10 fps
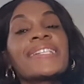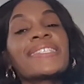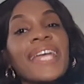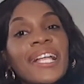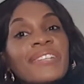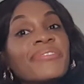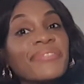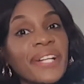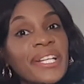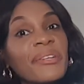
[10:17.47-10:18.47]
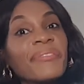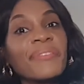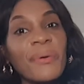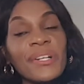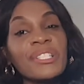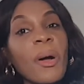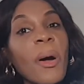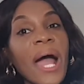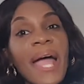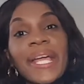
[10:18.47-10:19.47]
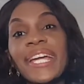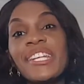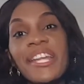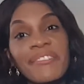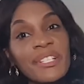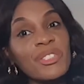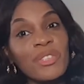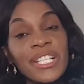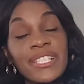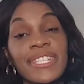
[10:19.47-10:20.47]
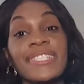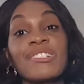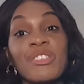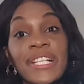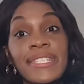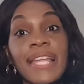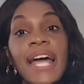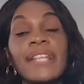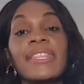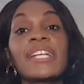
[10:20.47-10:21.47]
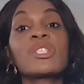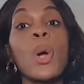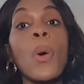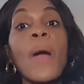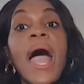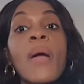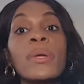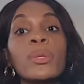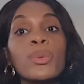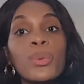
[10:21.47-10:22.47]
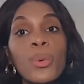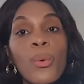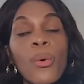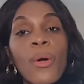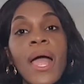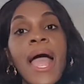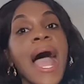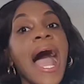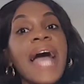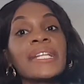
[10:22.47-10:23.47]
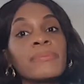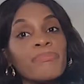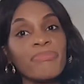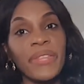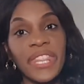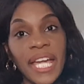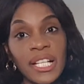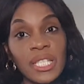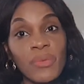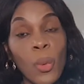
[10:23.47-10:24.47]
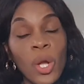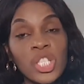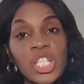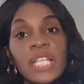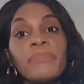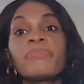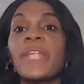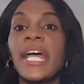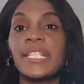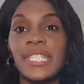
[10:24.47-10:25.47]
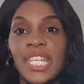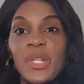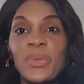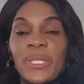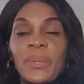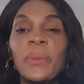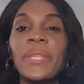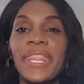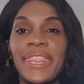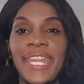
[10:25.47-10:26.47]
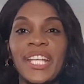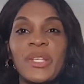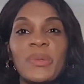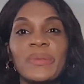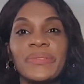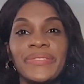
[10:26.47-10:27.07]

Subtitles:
Tell a friend, of course. I can never stress that. That's how I will grow. And thanks for watching, and see you soon. Thank you.